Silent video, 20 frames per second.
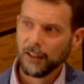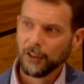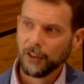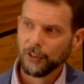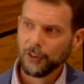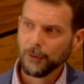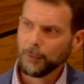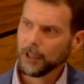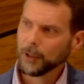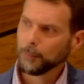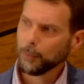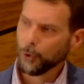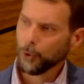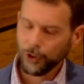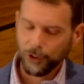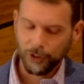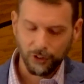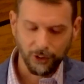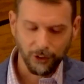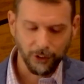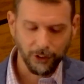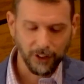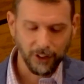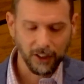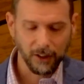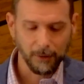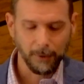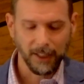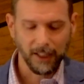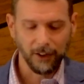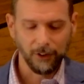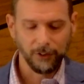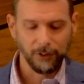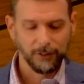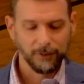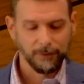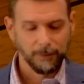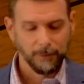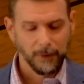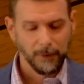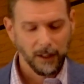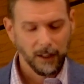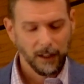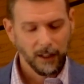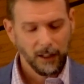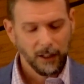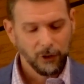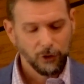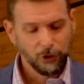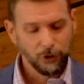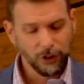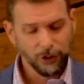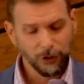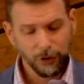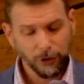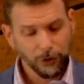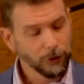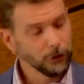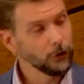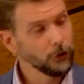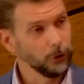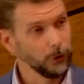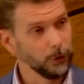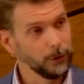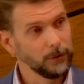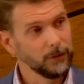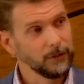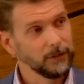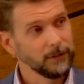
Something important to think about. Jesus knew